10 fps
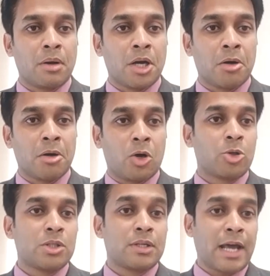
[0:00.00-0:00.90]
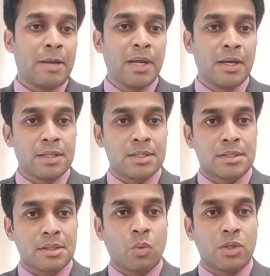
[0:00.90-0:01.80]
Although the timing
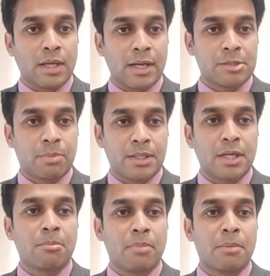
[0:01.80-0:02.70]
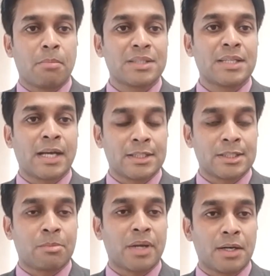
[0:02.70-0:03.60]
was unexpected, but much
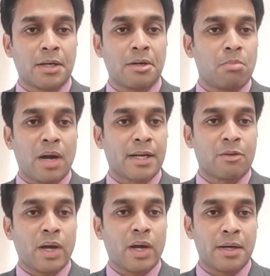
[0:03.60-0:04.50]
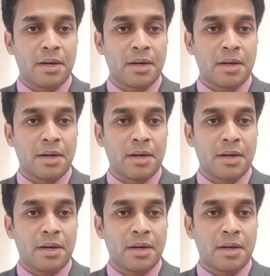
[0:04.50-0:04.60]
anticipated market-wide